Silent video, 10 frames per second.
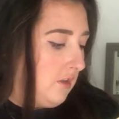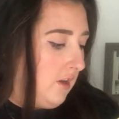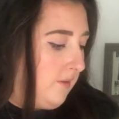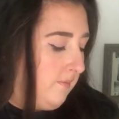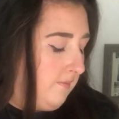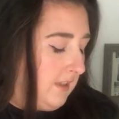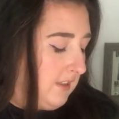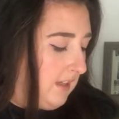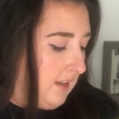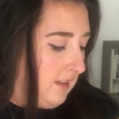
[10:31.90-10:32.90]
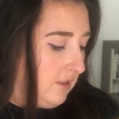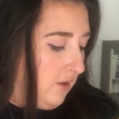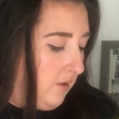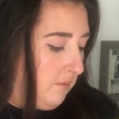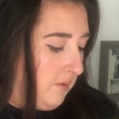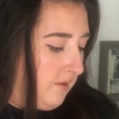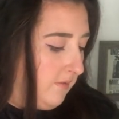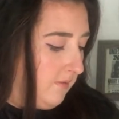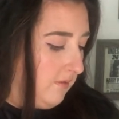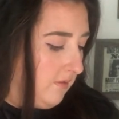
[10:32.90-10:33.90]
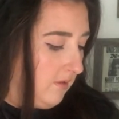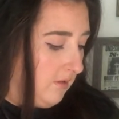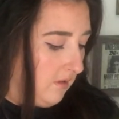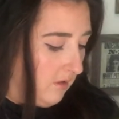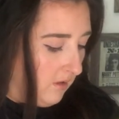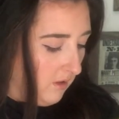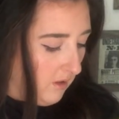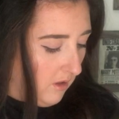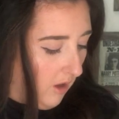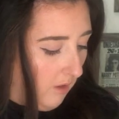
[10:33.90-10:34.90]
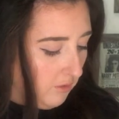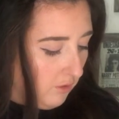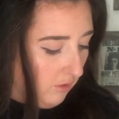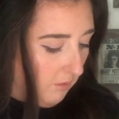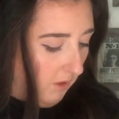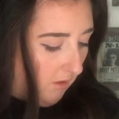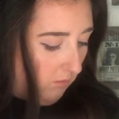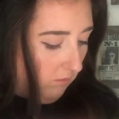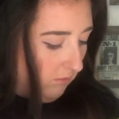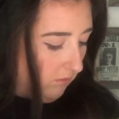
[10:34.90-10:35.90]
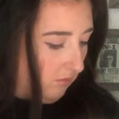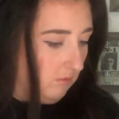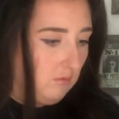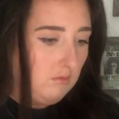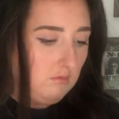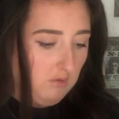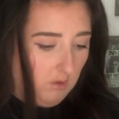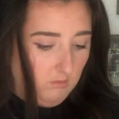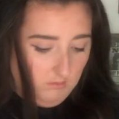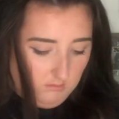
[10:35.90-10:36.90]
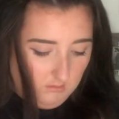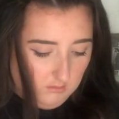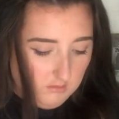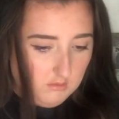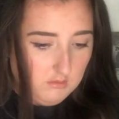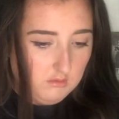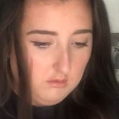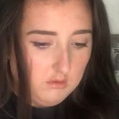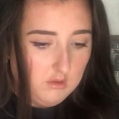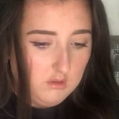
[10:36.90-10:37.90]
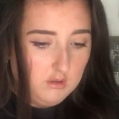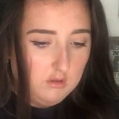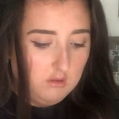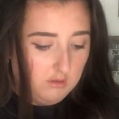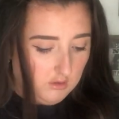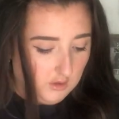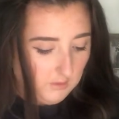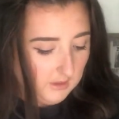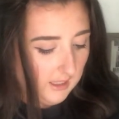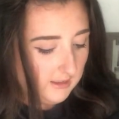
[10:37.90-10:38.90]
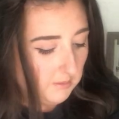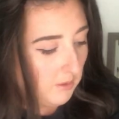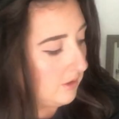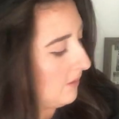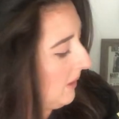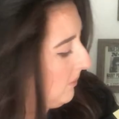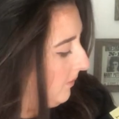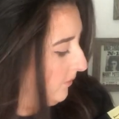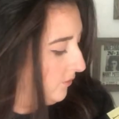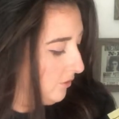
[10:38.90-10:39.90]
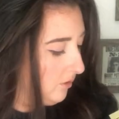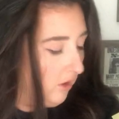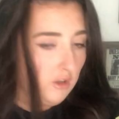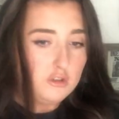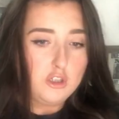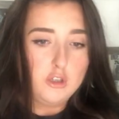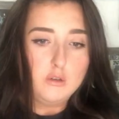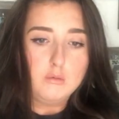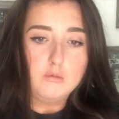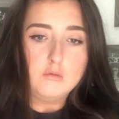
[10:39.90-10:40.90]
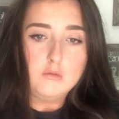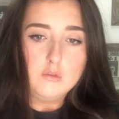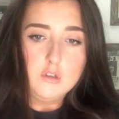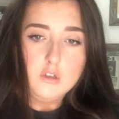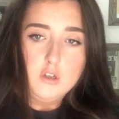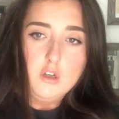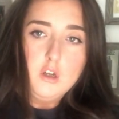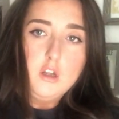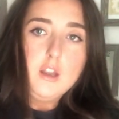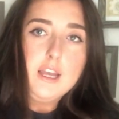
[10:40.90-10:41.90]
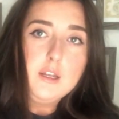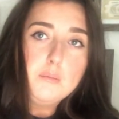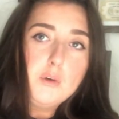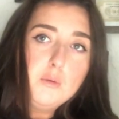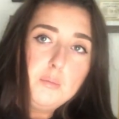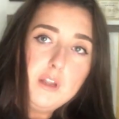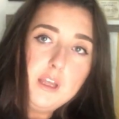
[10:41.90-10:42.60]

So let's get this open. Oh, it's another one. Oh, oh. I don't know what they're supposed to be, but we've just got two lightning bolt